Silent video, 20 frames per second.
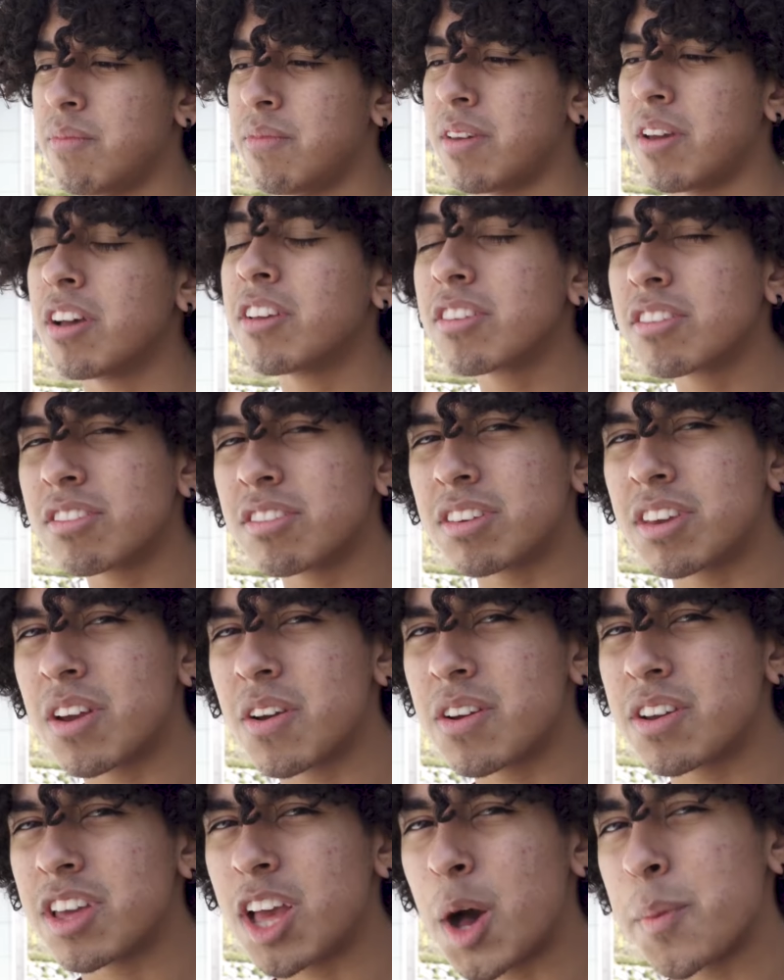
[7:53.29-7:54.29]
There's a
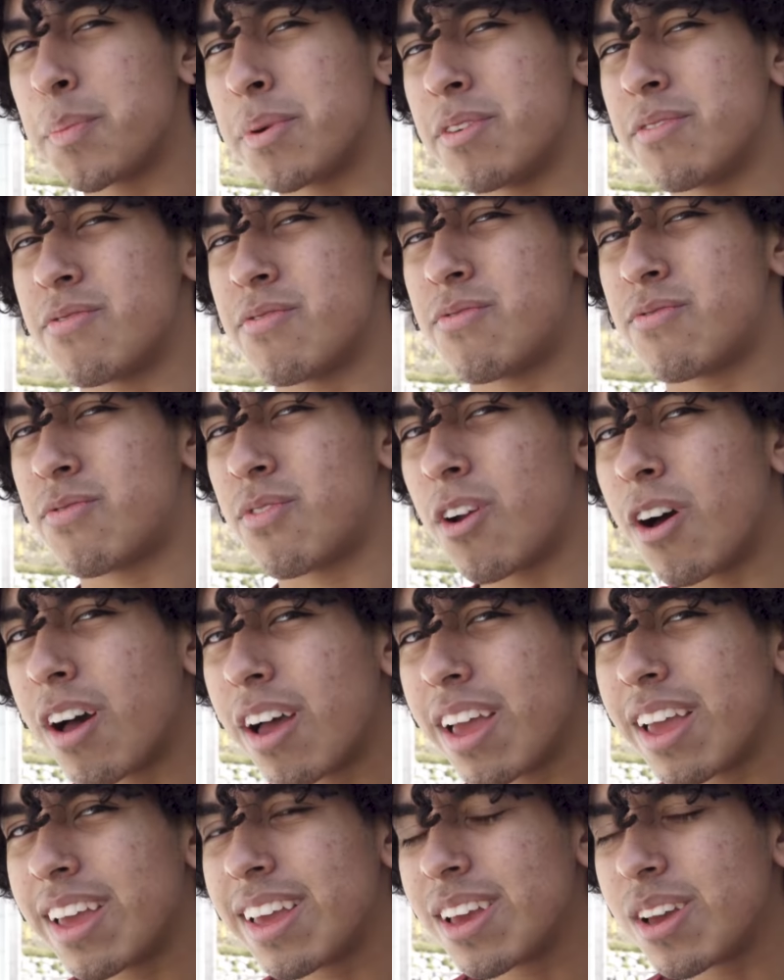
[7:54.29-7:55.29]
security up in
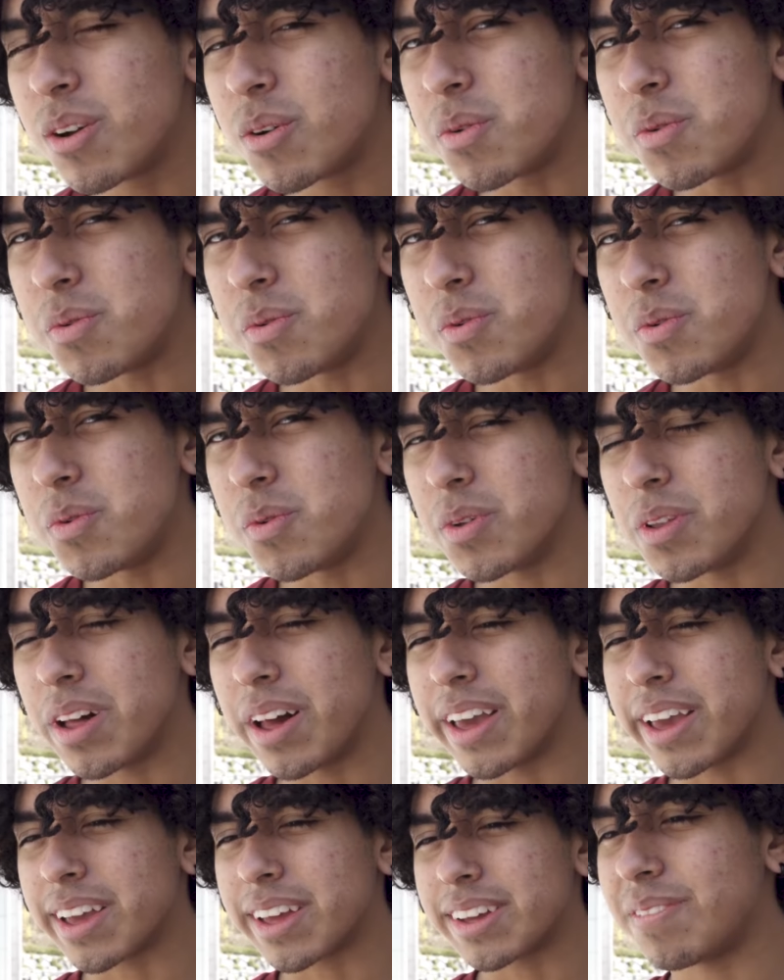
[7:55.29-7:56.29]
front who,
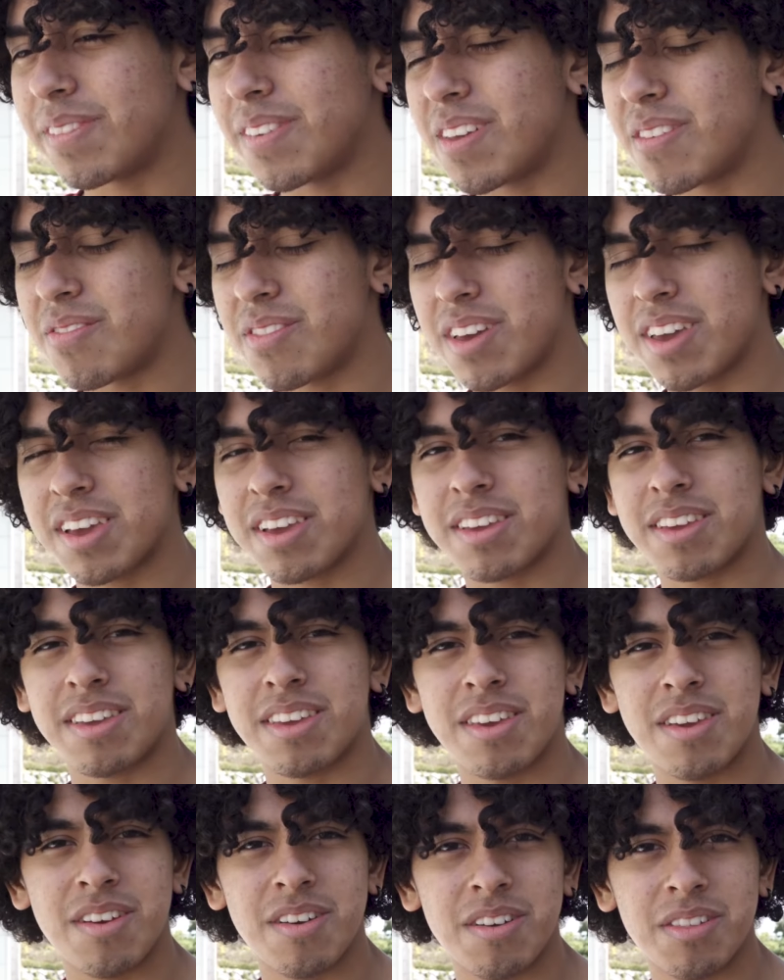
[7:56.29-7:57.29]
like, if like
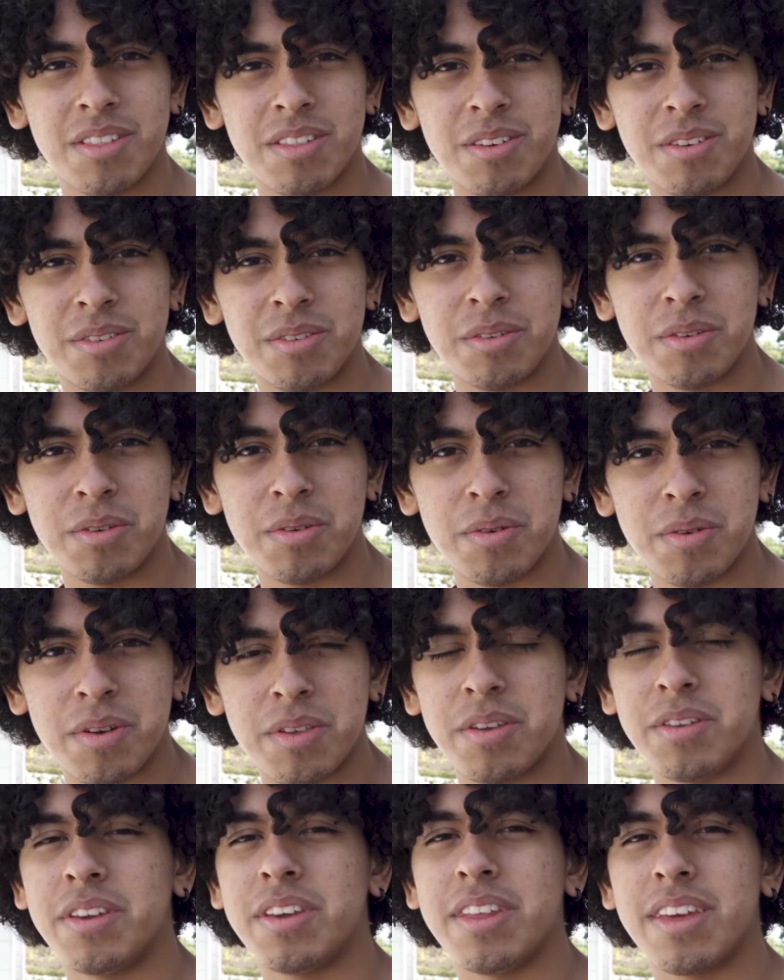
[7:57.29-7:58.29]
you're a little new
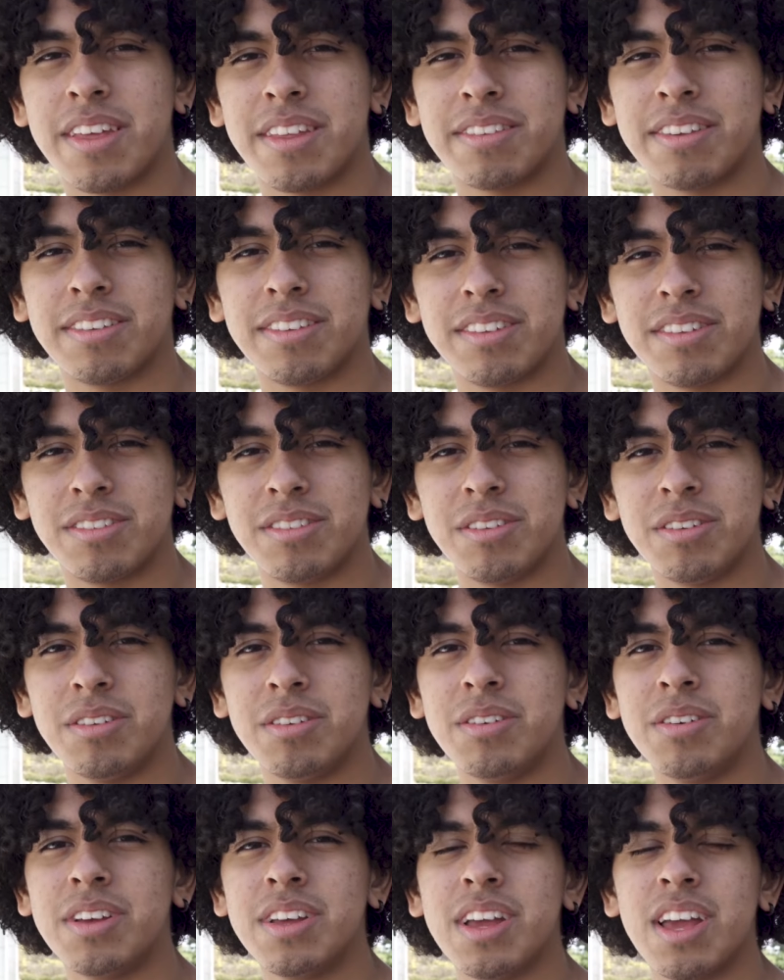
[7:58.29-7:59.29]
and you need assistance
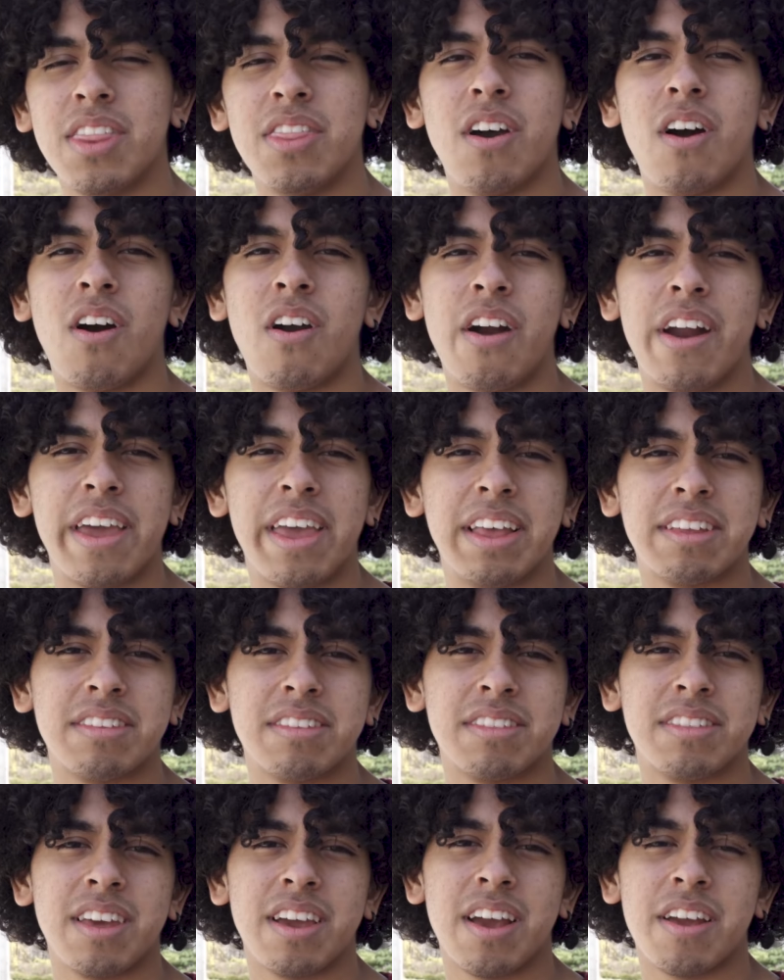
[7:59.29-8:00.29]
too, and the RA
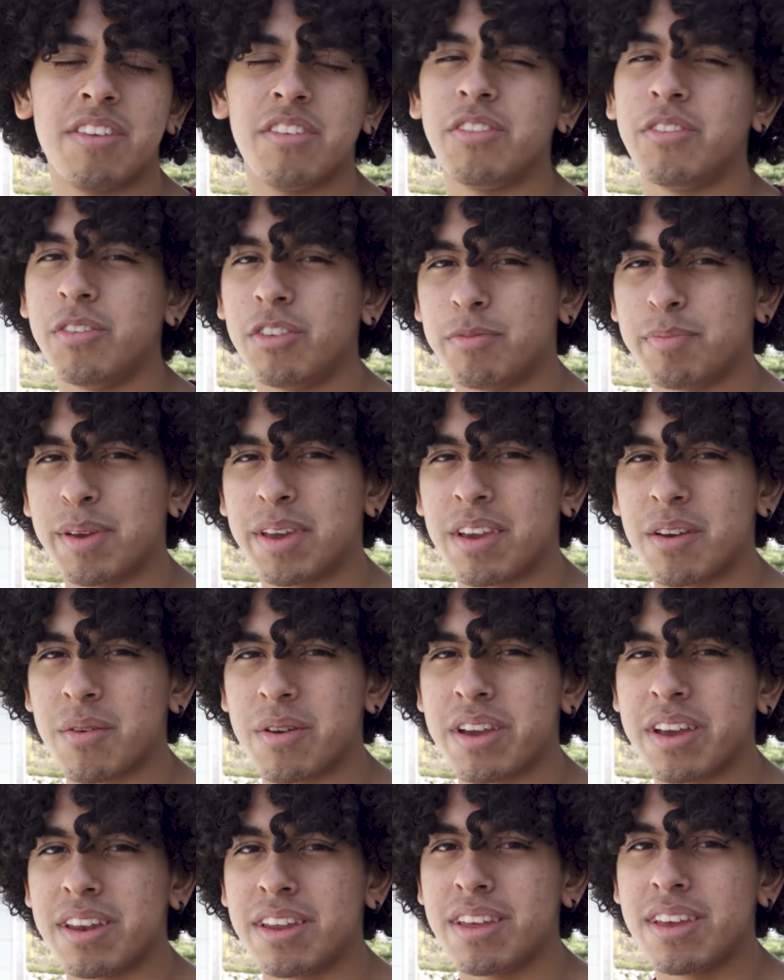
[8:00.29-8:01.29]
isn't there and you do speak
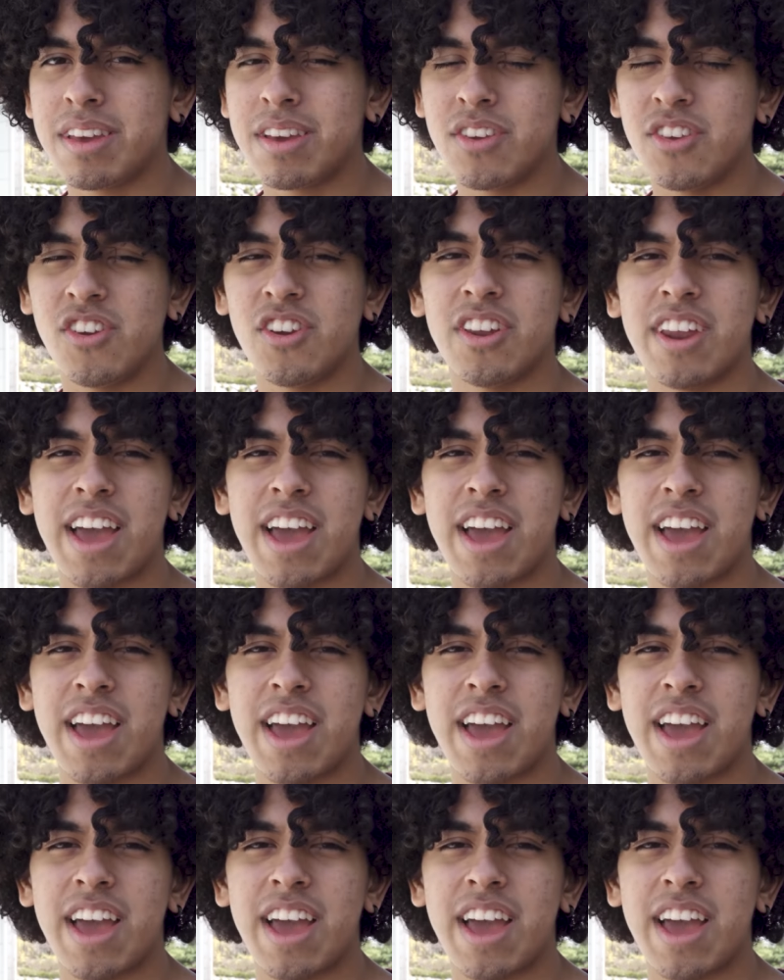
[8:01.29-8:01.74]
Korean, you can